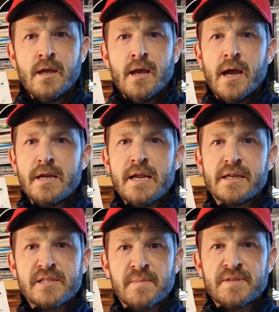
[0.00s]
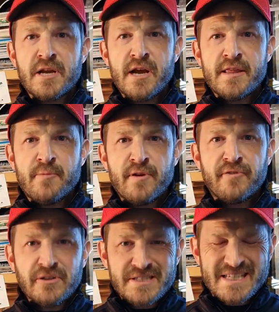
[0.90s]
And next up tonight then we've
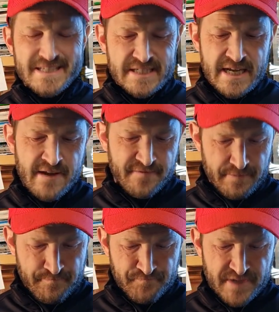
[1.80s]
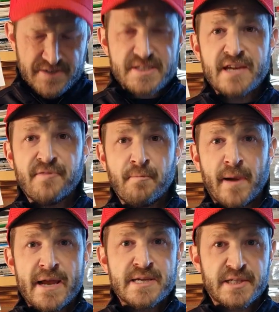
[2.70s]
got Stephen. Now Stephen
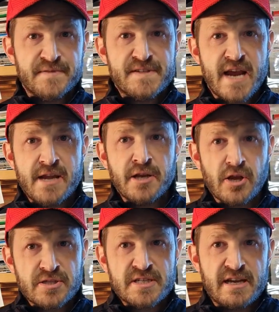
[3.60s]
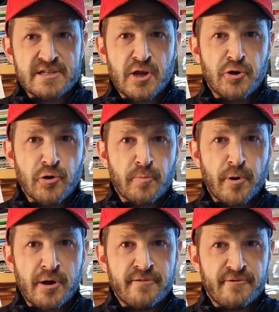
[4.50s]
plays off 10, goes to see his local
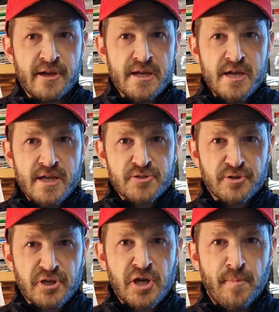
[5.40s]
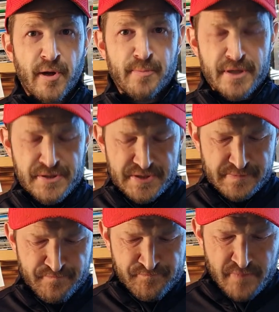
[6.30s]
pro every sort of couple of months.
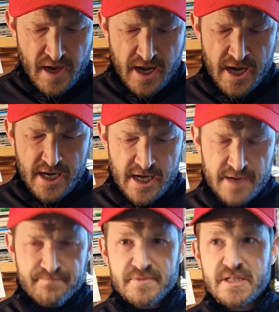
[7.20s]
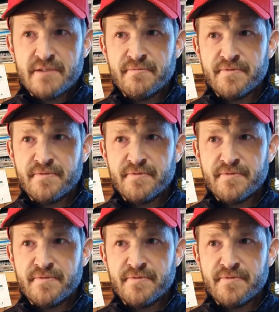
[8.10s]
Stephen